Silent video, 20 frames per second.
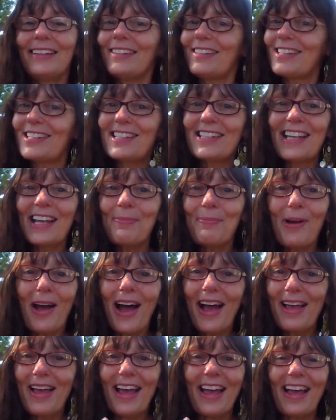Just stay,
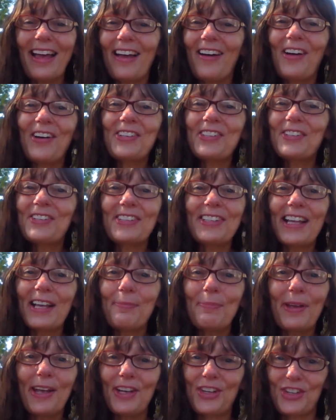also stay
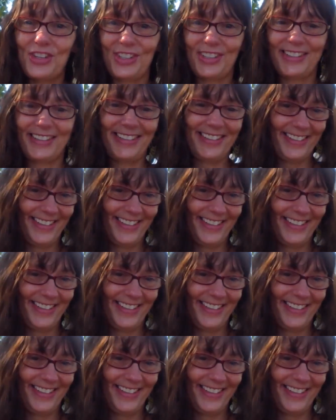patient.